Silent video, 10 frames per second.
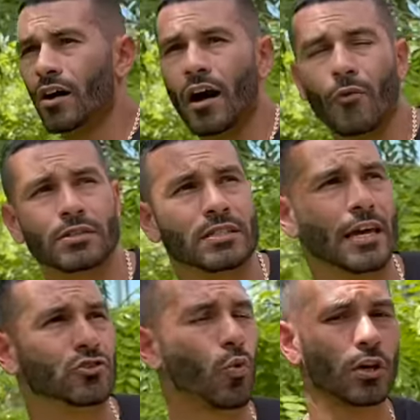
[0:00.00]
I would
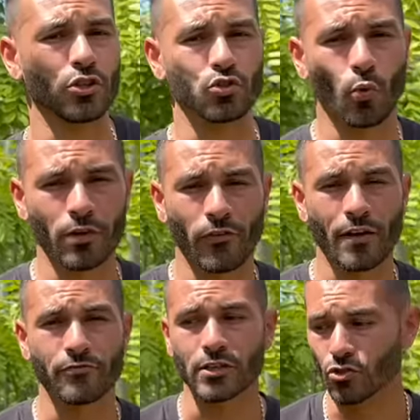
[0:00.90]
say 20 to
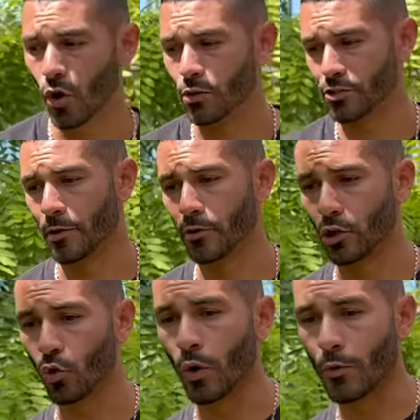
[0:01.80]
25 feet tall, which would be really
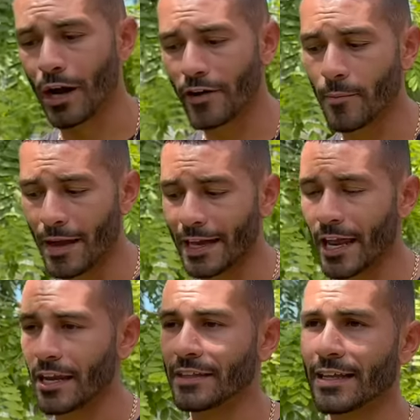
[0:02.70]
cool. And we're not gonna make it
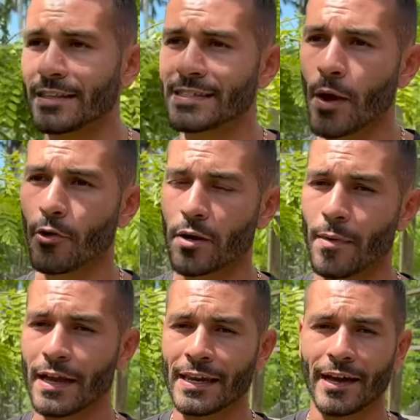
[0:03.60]
out of net this time, we're gonna
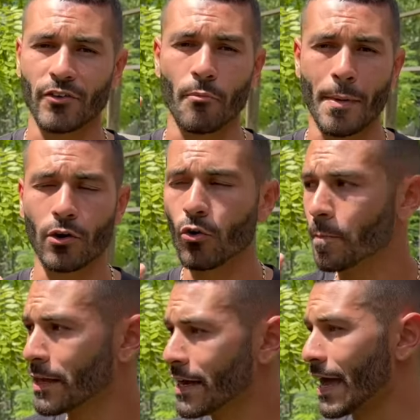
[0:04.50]
make it out of metal,
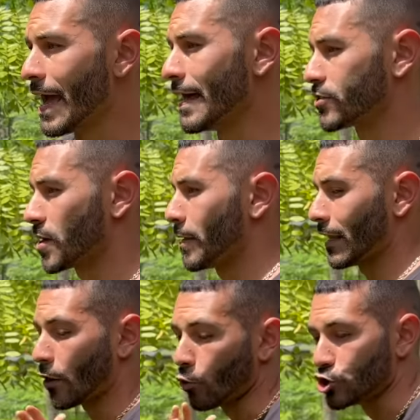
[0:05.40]
and it's gonna be
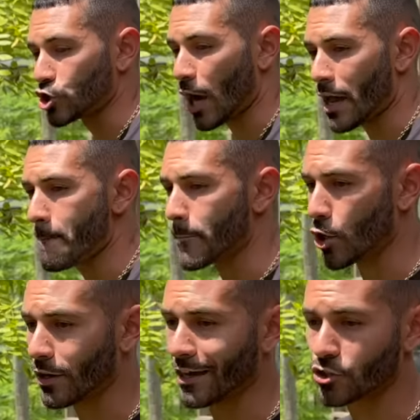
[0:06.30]
like a giant
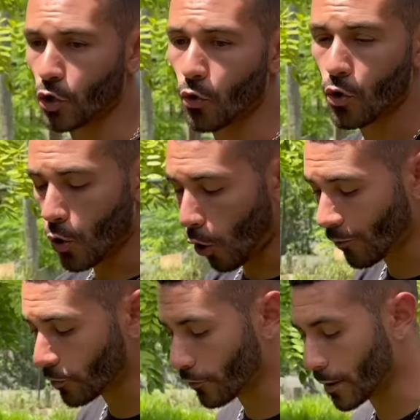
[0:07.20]
birdcage. So
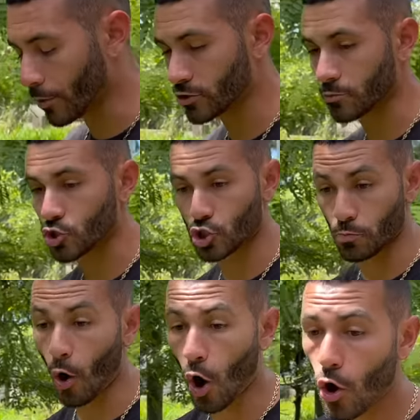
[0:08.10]
hopefully we can put some
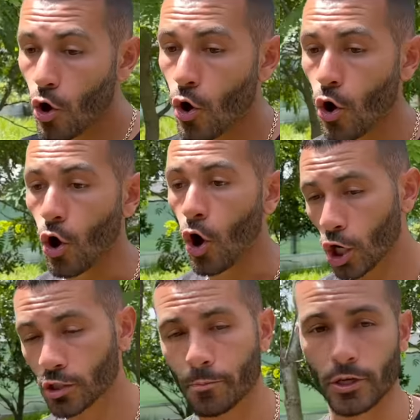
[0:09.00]
small
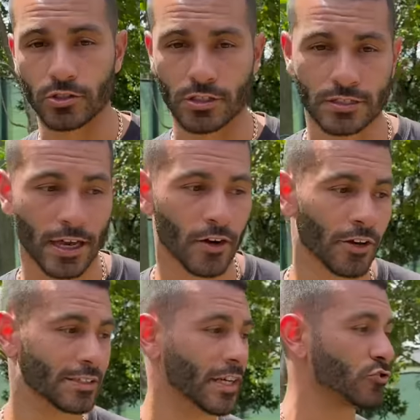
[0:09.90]
hook bills inside of here
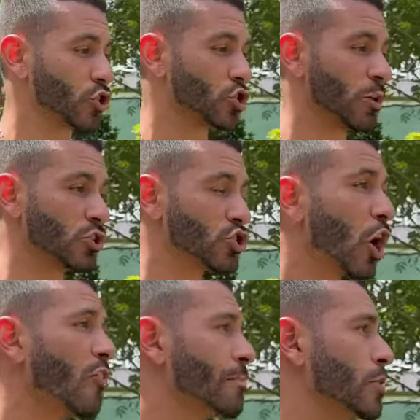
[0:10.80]
instead of just straight
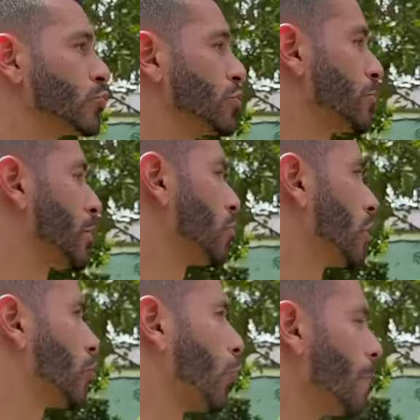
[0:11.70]
soft bills, which would be really cool.